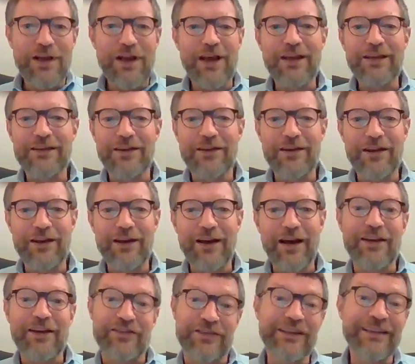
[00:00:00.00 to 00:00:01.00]
And
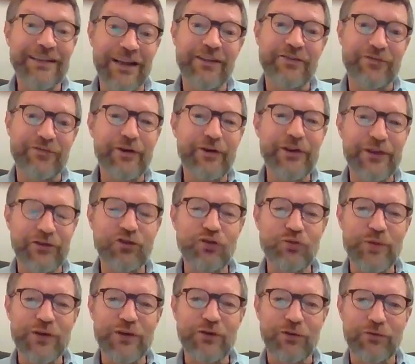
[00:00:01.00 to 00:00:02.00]
I think that's very
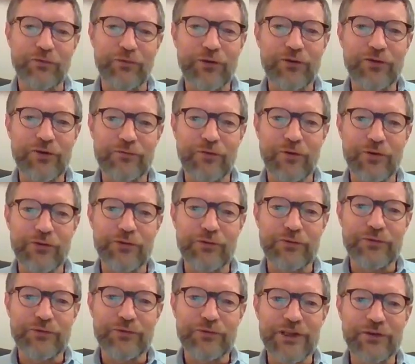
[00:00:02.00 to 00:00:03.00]
true, because first of all,
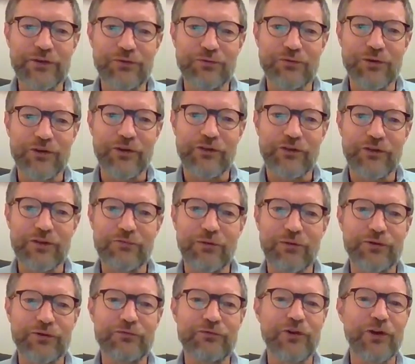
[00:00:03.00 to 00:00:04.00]
you need to understand
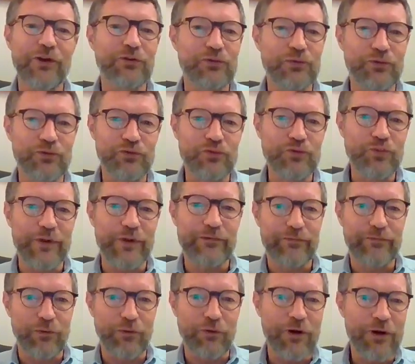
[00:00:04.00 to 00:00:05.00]
what you've got to do
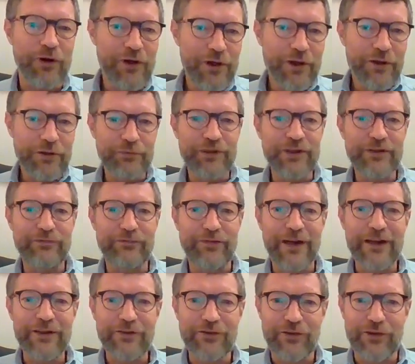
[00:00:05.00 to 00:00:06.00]
before you
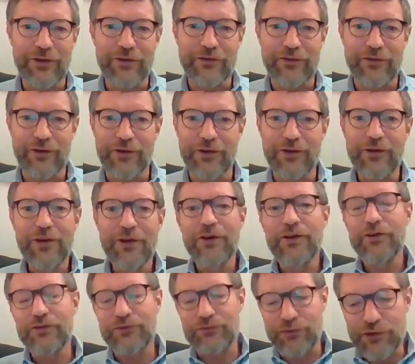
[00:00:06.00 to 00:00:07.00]
define the
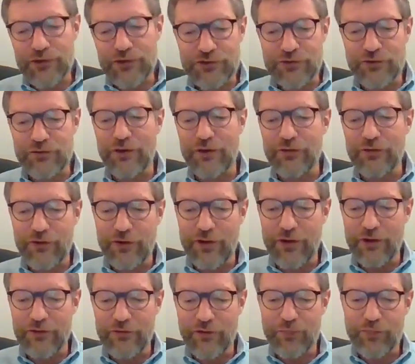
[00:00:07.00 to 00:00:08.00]
structure and
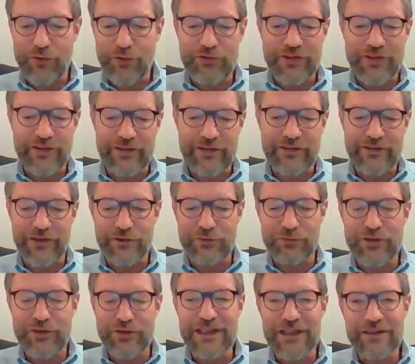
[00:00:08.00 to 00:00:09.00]
the processes that
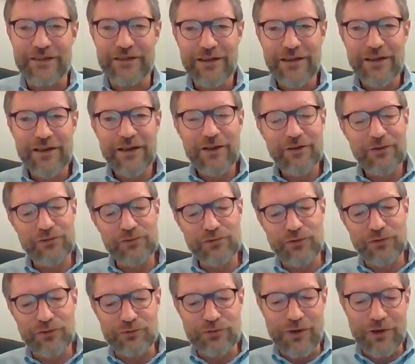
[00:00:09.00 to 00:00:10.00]
you need
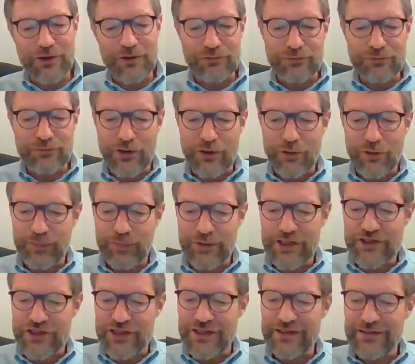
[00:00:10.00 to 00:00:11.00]
to
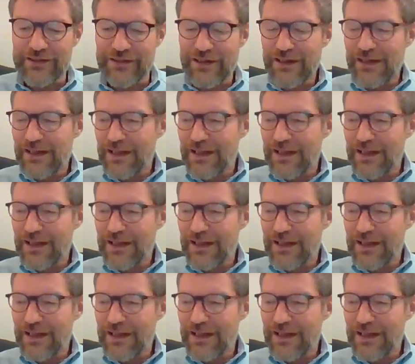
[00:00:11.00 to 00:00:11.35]
accomplish it.